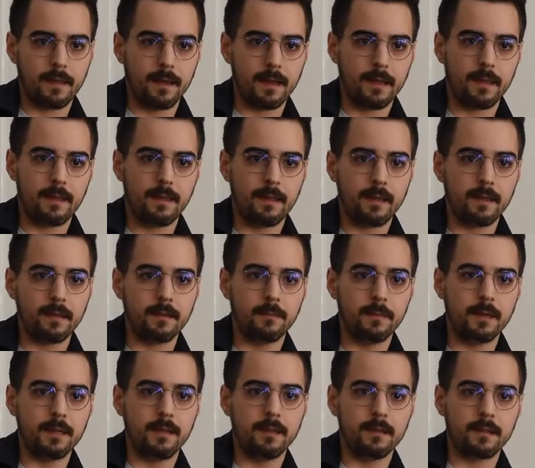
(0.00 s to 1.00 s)
I think the
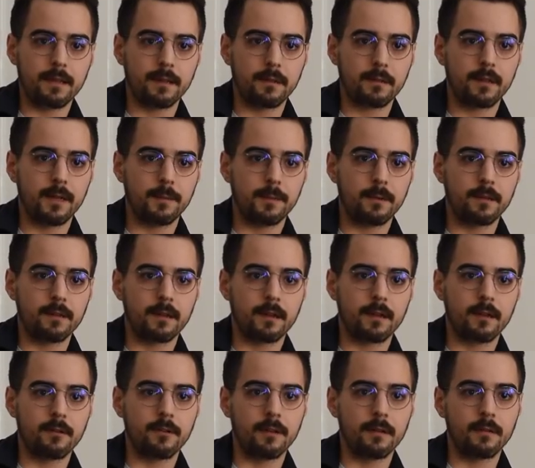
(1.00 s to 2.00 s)
media landscape in
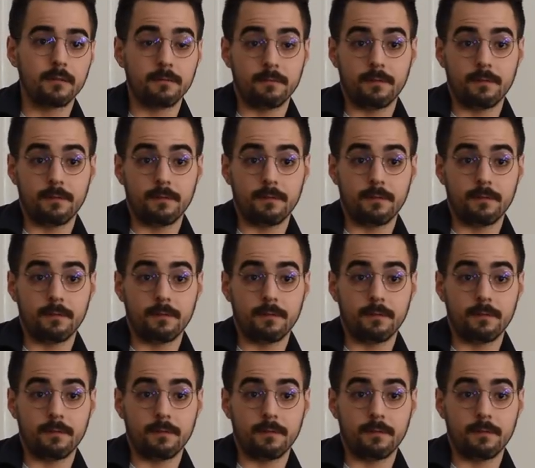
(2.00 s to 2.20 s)
Hungary is in